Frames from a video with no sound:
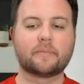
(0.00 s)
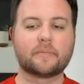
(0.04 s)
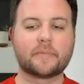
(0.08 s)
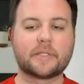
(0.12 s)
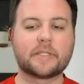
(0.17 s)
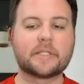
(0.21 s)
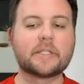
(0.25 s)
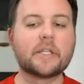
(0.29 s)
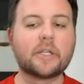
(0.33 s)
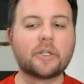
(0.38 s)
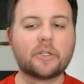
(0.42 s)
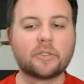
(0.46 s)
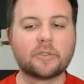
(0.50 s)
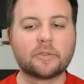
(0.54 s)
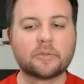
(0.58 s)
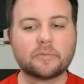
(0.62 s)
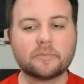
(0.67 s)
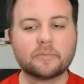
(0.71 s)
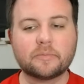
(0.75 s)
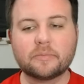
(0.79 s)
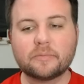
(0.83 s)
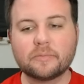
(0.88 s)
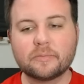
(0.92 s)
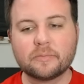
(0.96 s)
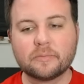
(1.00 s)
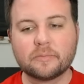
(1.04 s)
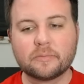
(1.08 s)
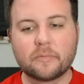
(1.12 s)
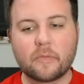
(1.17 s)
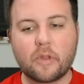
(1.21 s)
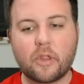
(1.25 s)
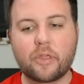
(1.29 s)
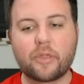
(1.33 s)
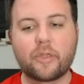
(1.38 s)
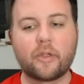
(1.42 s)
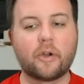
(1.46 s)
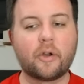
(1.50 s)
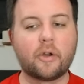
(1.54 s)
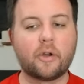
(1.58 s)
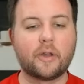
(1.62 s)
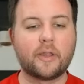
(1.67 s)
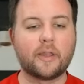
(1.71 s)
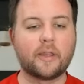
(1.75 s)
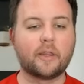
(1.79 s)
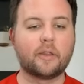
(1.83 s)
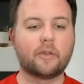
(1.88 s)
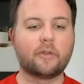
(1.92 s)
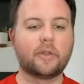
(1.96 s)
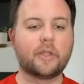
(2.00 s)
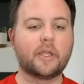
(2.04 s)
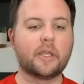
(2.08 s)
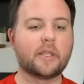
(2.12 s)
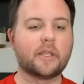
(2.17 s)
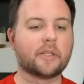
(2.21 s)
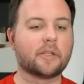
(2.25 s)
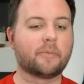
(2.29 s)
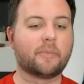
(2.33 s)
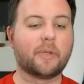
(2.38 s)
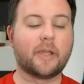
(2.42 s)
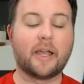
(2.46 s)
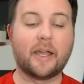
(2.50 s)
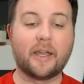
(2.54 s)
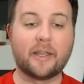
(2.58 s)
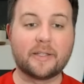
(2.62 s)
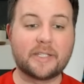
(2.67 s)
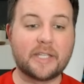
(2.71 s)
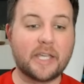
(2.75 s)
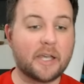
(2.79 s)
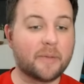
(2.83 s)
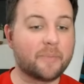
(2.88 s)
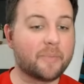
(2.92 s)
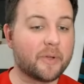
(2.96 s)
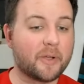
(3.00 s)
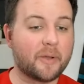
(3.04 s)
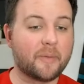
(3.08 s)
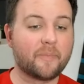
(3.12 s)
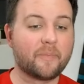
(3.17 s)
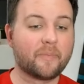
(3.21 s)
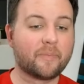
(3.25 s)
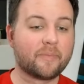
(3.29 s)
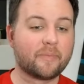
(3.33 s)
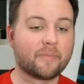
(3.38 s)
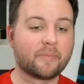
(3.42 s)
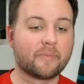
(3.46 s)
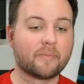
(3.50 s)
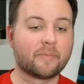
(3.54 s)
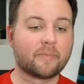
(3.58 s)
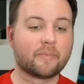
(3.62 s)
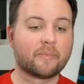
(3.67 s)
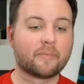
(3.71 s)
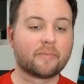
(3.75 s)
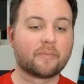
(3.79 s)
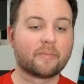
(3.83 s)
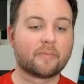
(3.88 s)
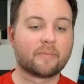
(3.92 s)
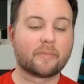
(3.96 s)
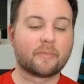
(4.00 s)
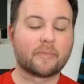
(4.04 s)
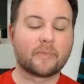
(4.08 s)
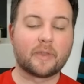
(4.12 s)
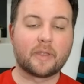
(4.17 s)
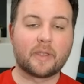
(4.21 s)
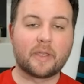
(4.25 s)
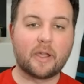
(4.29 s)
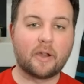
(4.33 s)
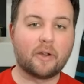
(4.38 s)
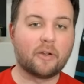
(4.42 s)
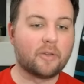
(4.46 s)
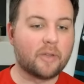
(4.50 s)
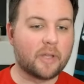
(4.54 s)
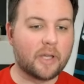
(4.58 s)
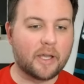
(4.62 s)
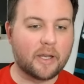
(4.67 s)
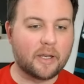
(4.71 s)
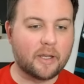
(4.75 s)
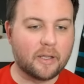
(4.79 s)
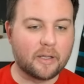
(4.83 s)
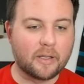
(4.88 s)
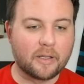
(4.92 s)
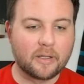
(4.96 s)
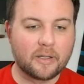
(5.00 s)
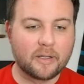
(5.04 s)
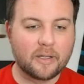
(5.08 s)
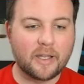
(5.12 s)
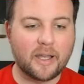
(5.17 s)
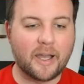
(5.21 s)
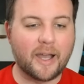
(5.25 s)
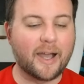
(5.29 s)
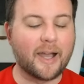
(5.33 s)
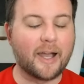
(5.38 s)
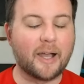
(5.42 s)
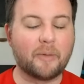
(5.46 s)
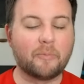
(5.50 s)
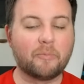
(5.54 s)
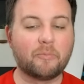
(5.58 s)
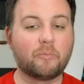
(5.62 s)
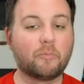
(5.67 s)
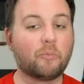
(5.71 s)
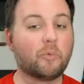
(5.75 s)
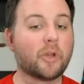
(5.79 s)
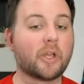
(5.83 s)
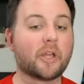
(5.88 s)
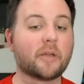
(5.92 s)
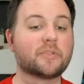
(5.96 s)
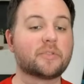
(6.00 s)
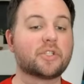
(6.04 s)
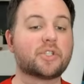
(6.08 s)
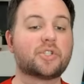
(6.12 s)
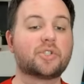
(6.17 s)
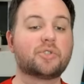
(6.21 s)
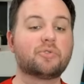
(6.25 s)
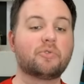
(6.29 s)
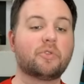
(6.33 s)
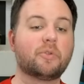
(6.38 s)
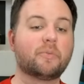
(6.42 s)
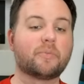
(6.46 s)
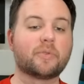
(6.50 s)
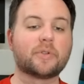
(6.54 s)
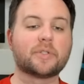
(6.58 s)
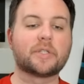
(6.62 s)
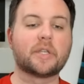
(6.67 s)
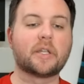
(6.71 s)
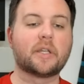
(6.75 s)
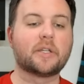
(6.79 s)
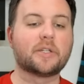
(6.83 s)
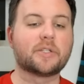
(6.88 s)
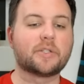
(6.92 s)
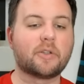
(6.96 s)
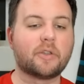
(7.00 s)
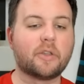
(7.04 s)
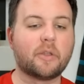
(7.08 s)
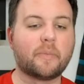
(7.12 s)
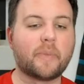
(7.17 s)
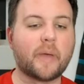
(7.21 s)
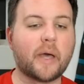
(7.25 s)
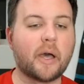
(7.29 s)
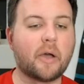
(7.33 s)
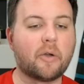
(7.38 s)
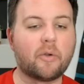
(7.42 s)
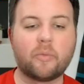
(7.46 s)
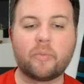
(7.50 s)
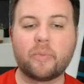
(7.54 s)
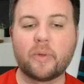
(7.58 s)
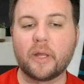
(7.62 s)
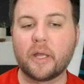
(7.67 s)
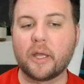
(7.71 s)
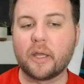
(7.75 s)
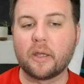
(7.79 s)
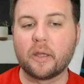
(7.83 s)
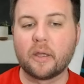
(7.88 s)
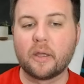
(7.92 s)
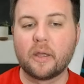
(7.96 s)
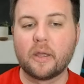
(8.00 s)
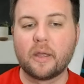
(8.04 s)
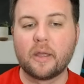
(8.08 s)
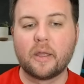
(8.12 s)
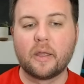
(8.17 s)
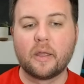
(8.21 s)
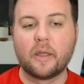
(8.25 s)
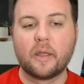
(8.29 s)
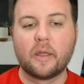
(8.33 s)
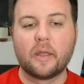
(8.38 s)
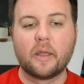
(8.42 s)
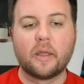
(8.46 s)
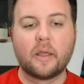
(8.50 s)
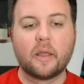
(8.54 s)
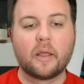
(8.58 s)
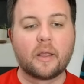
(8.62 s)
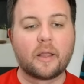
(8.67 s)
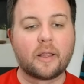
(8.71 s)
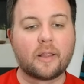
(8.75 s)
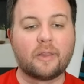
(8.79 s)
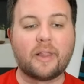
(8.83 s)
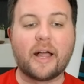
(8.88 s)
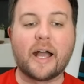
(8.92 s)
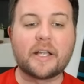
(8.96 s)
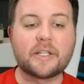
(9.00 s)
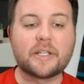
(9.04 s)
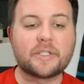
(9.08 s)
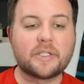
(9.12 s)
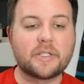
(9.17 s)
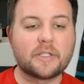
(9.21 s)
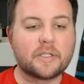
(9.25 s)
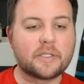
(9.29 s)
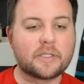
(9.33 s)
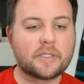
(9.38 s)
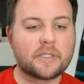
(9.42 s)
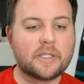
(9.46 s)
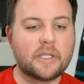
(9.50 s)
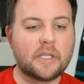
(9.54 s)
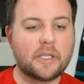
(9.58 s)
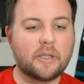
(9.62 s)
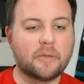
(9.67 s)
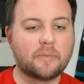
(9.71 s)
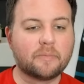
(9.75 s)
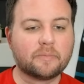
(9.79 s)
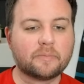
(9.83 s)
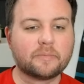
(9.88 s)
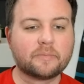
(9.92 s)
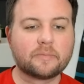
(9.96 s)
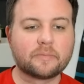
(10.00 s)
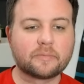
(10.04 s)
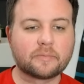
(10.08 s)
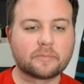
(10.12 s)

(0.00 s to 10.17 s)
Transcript: still third in the league. They're behind Tampa, Carolina, when it comes to shooting percentage on the power play. Last year's team,